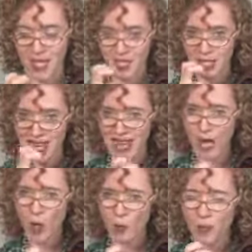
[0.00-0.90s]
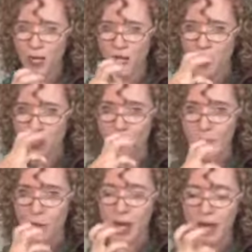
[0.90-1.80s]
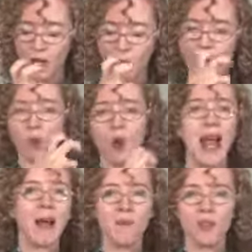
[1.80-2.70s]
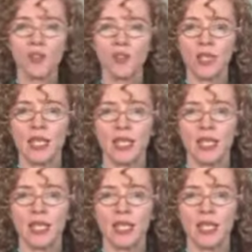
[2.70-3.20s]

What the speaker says: It's going to help the bow hair grab the string,